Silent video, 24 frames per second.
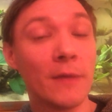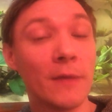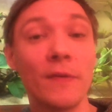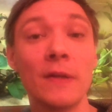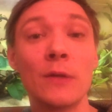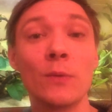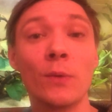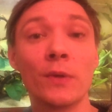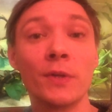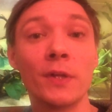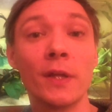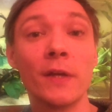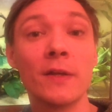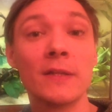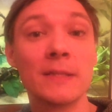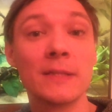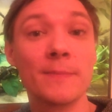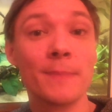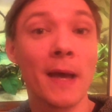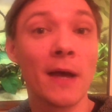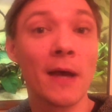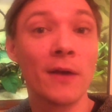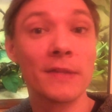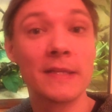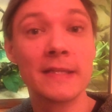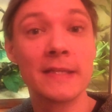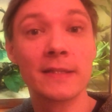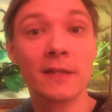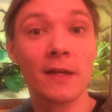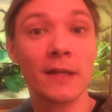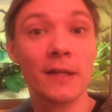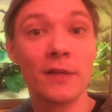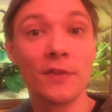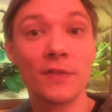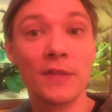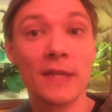If anyone knows about these
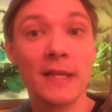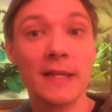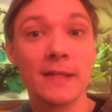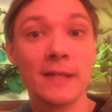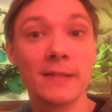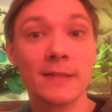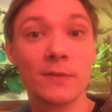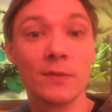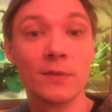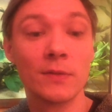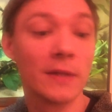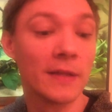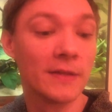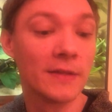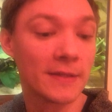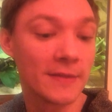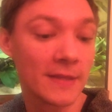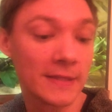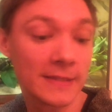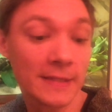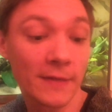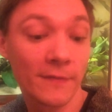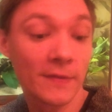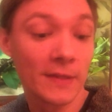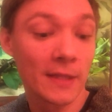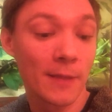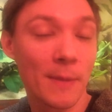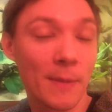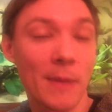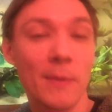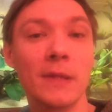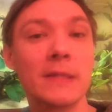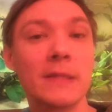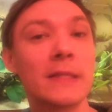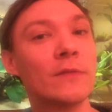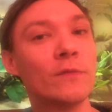kind of things and if there's something that
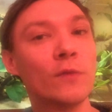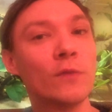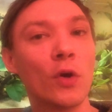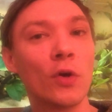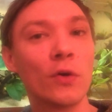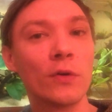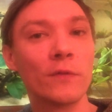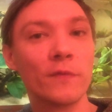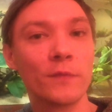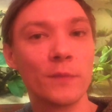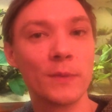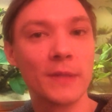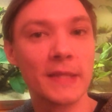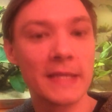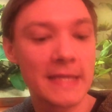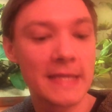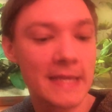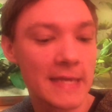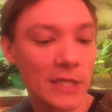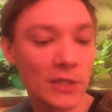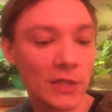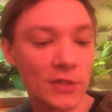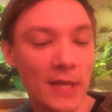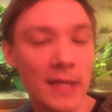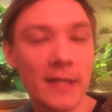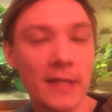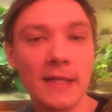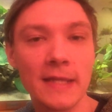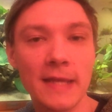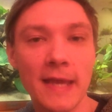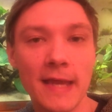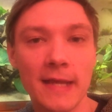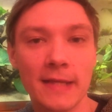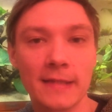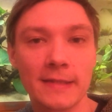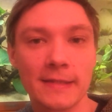maybe I did wrong with the Isha
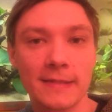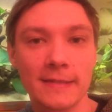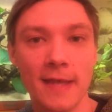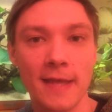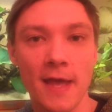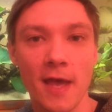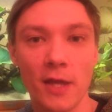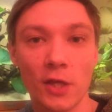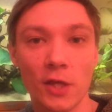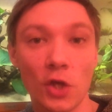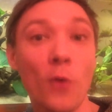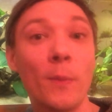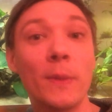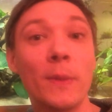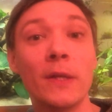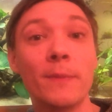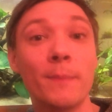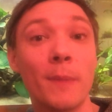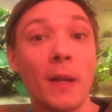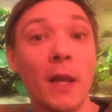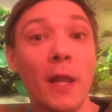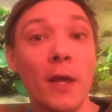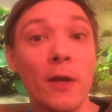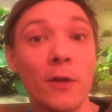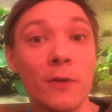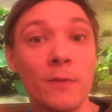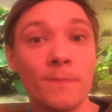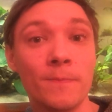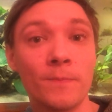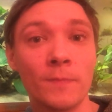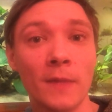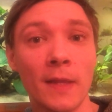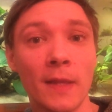NDX, comment below.